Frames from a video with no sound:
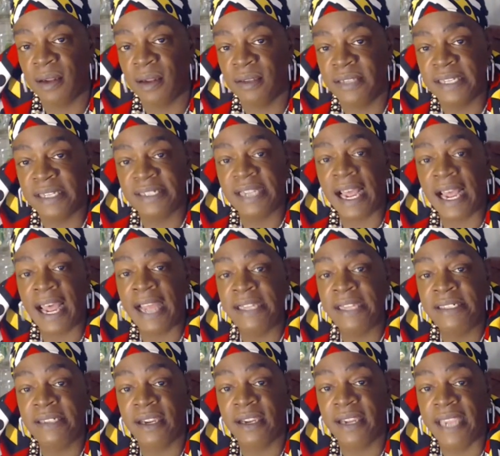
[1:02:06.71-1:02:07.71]

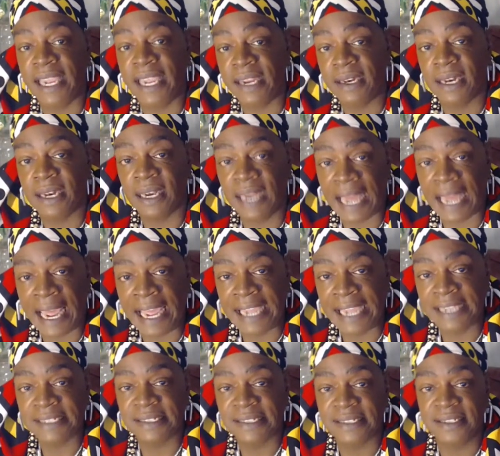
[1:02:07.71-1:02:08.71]
designed to get
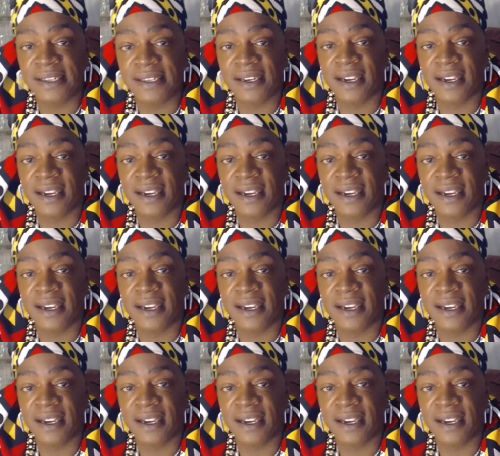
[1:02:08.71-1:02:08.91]
likes,